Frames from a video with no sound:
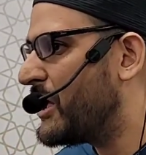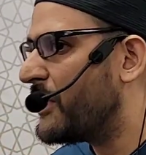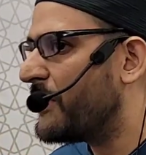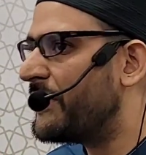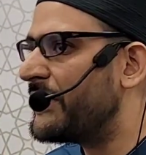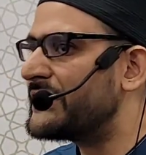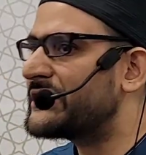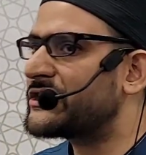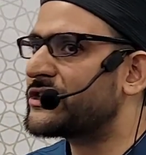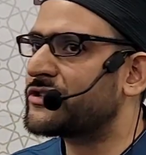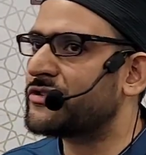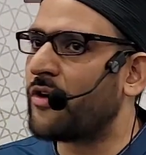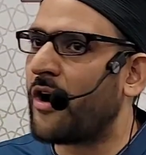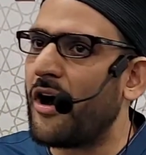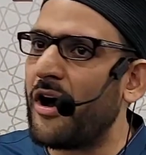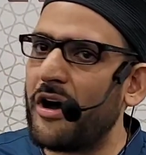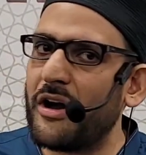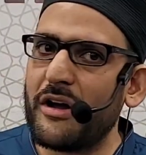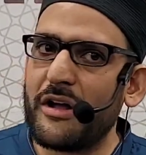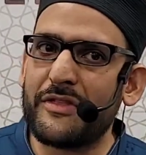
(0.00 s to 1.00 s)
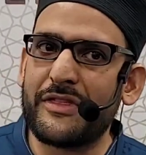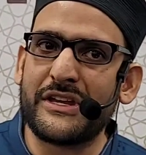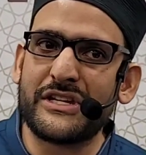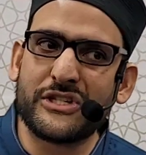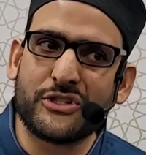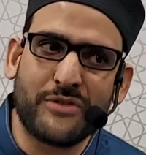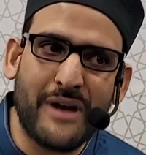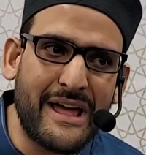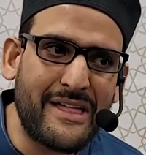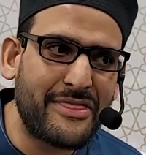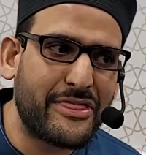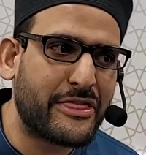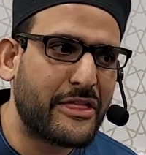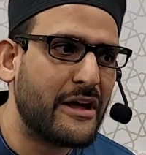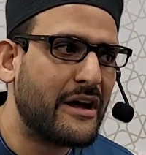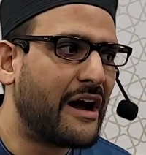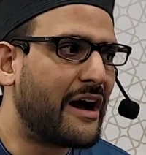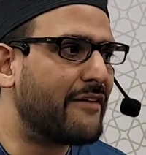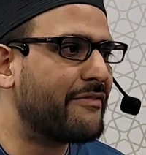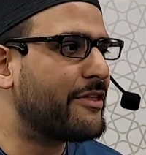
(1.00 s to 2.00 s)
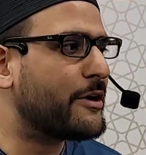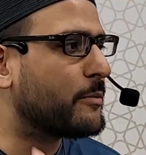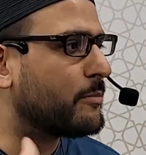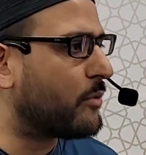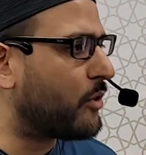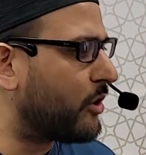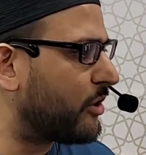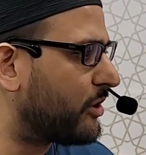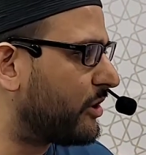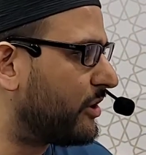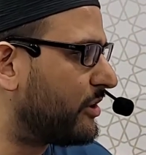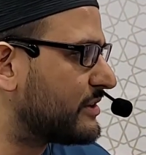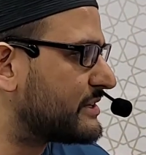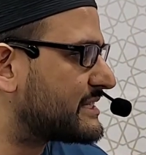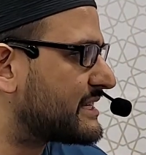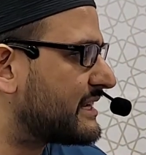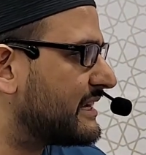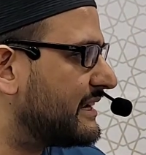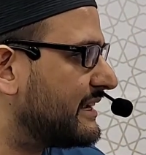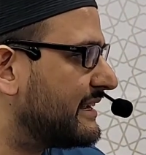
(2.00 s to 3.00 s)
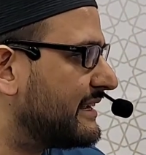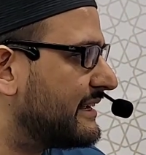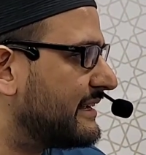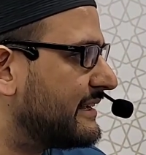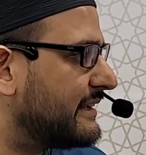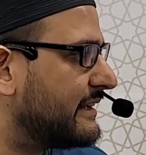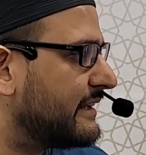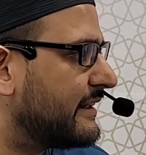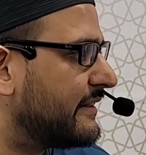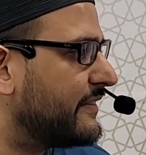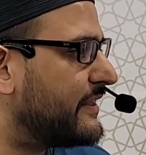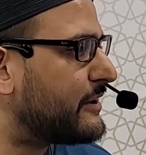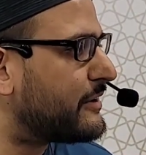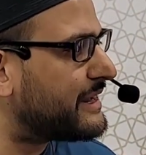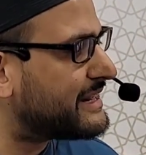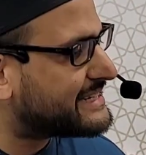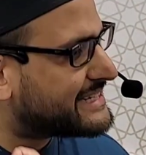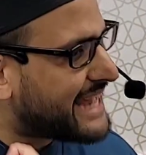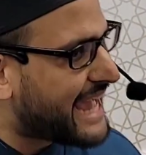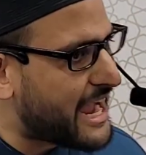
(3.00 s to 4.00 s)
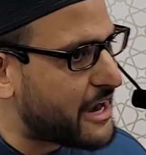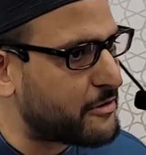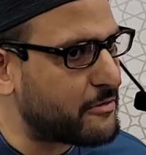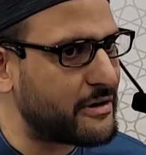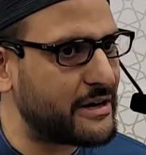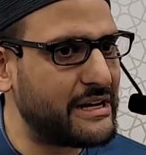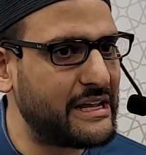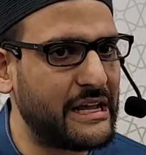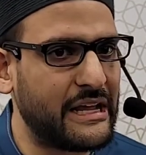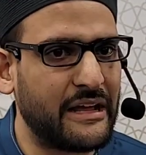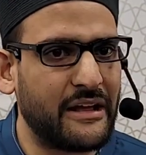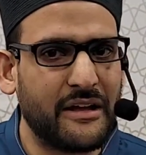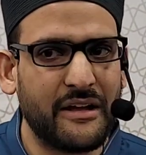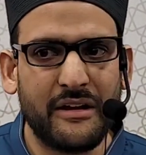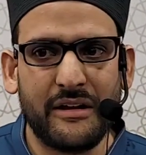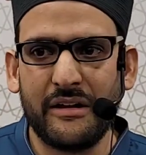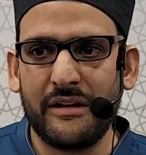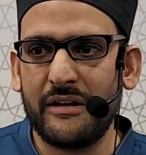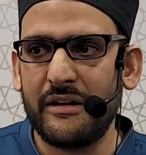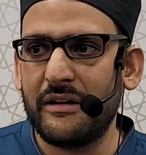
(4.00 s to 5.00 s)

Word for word: The strength of their morals, their integrity.